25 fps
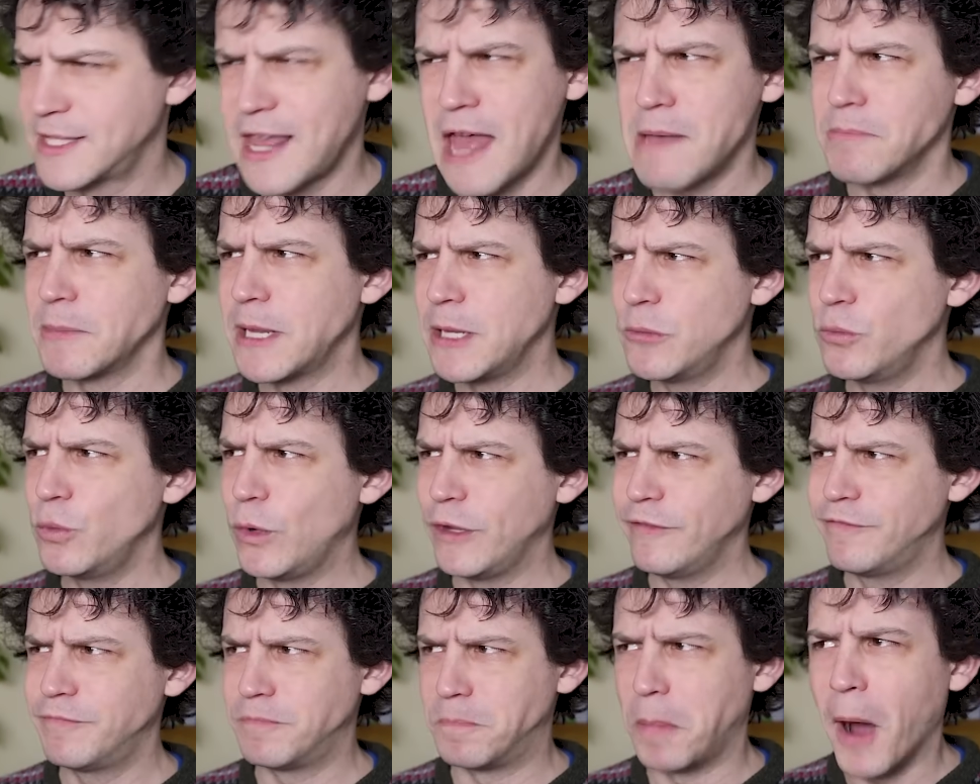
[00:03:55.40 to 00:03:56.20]
that mean
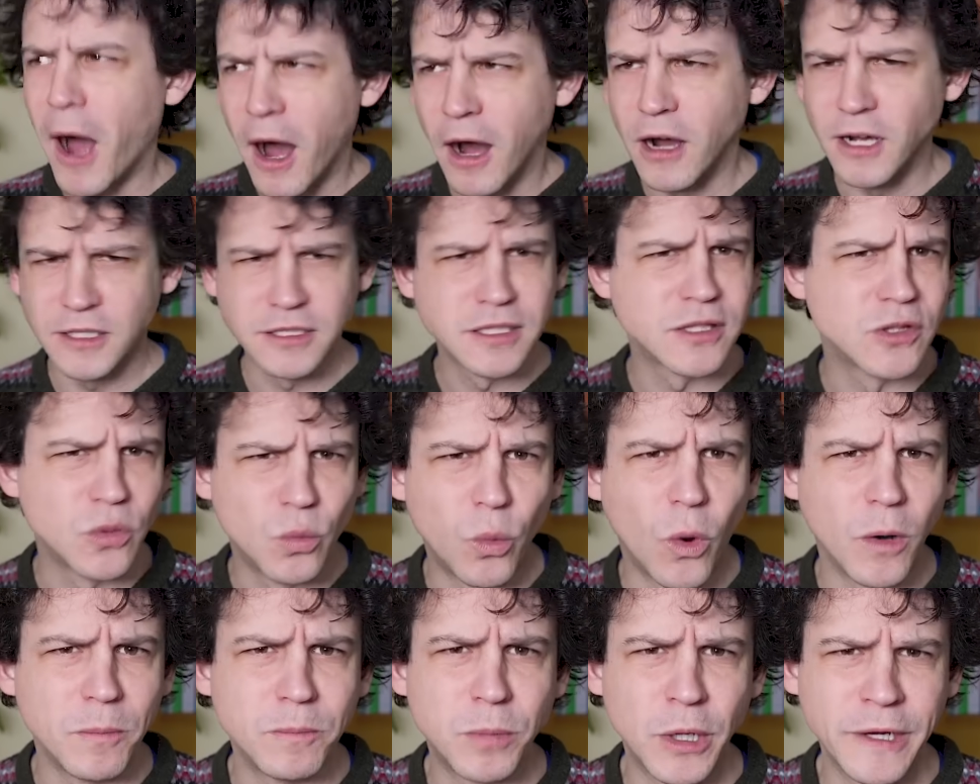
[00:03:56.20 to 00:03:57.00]
we've passed the
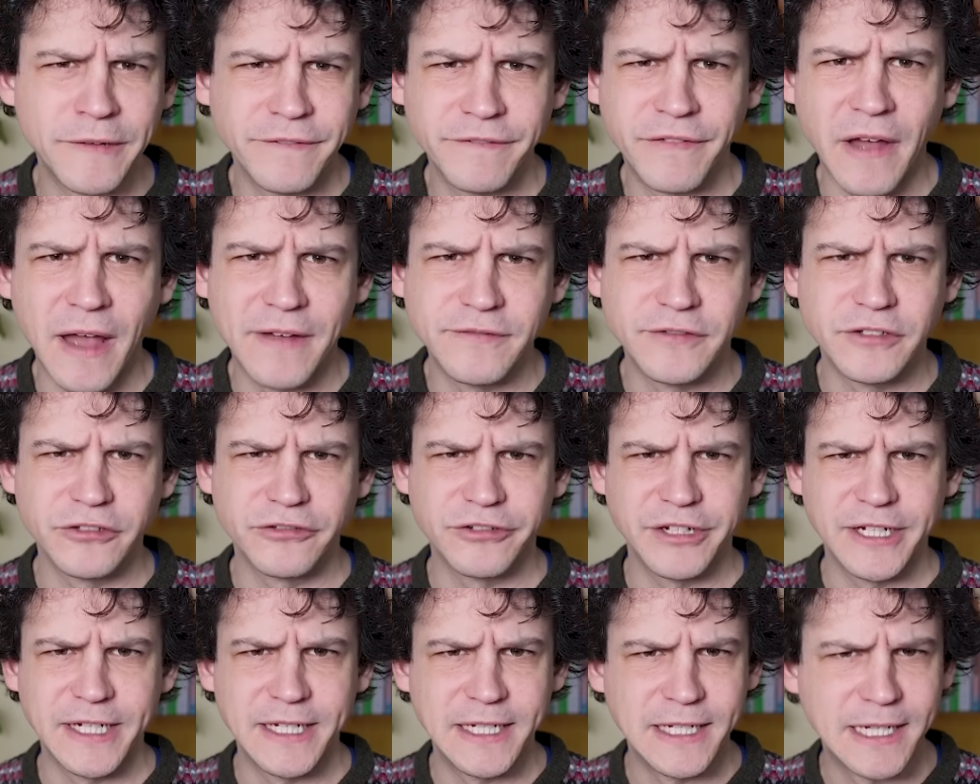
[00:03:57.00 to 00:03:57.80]
1.5
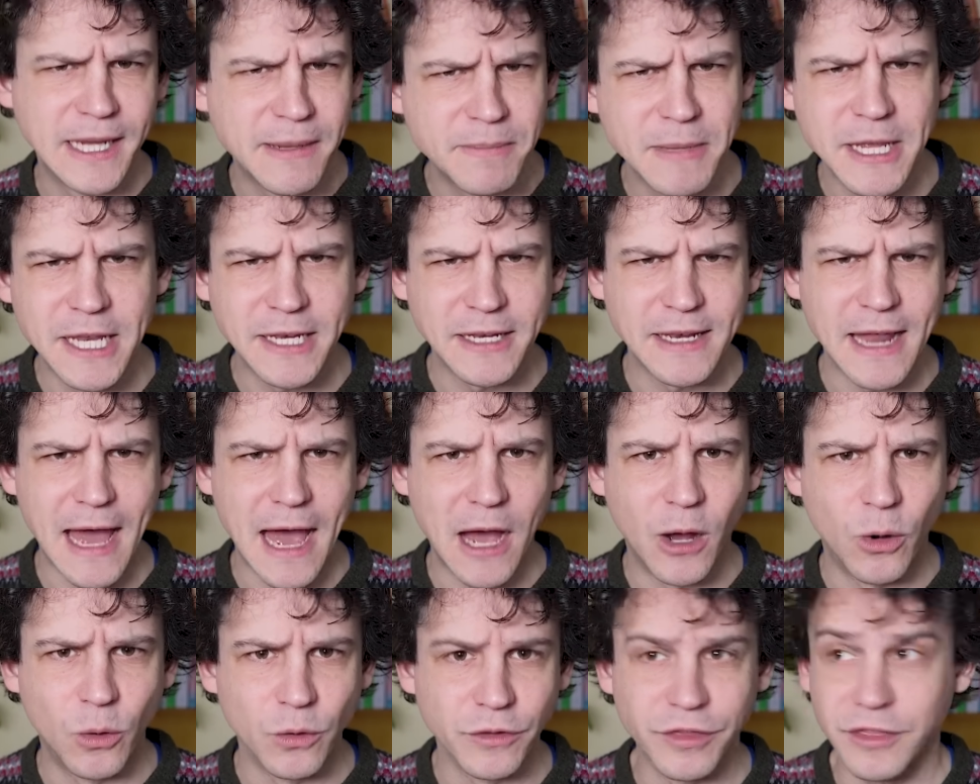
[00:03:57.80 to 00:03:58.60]
degree limit
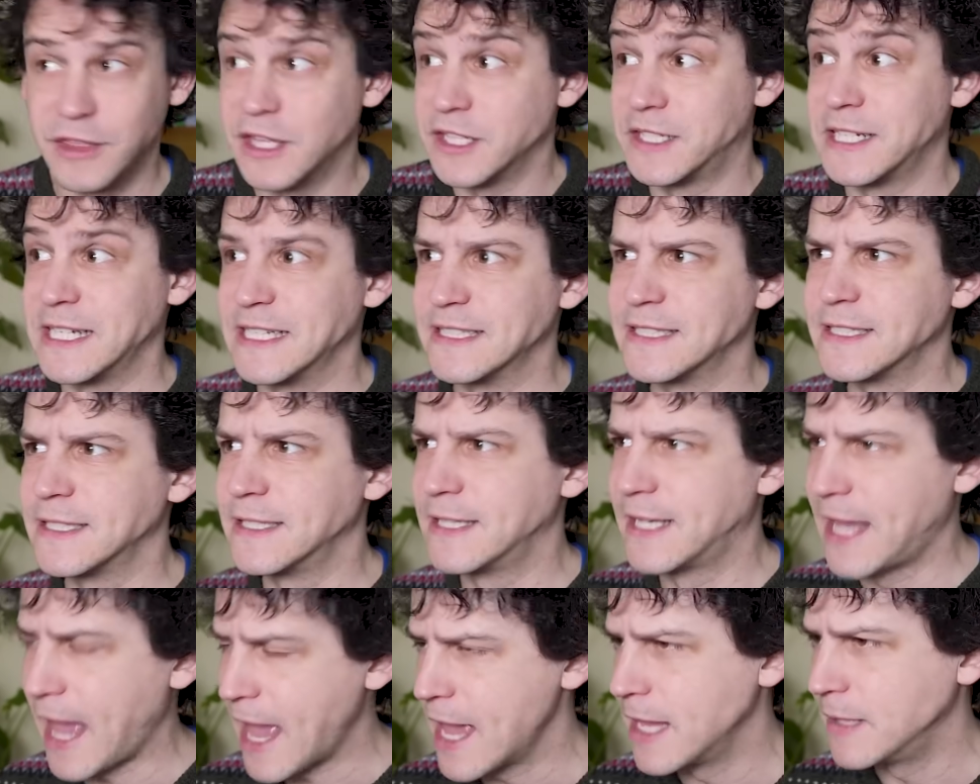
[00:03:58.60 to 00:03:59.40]
now, that it's
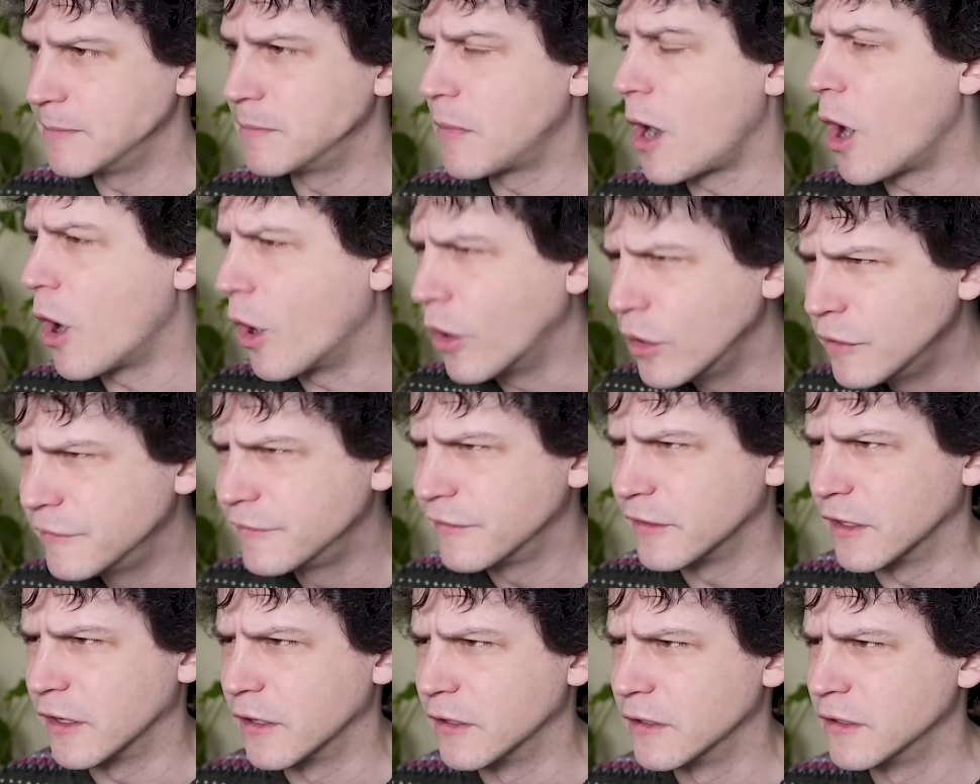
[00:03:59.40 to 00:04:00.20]
game
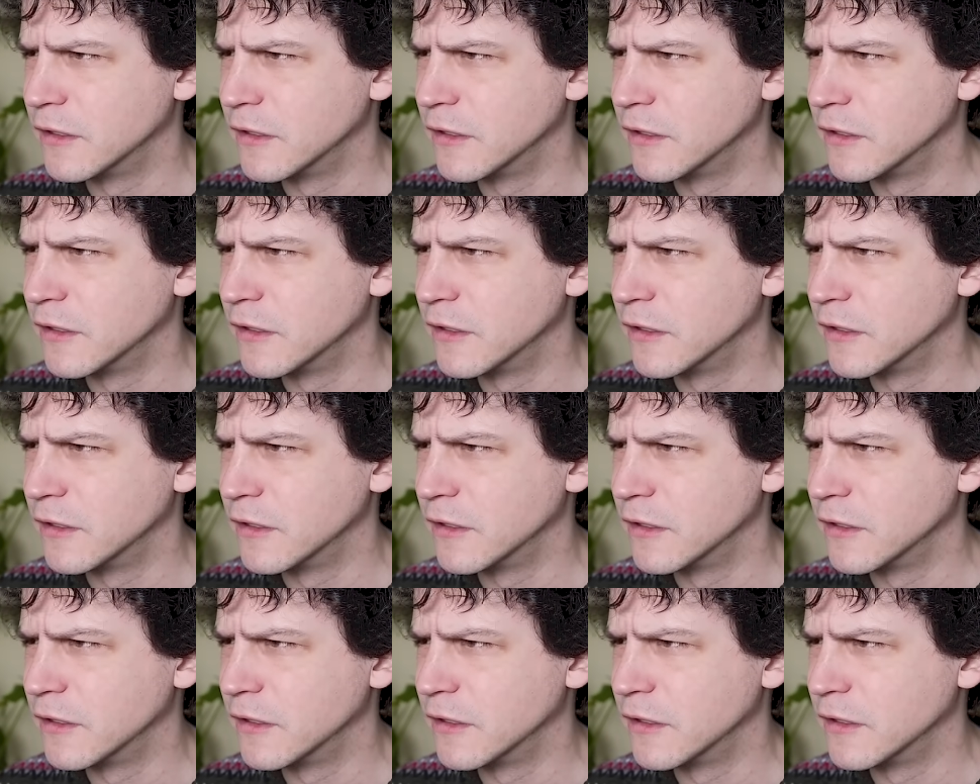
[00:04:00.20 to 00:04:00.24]
over?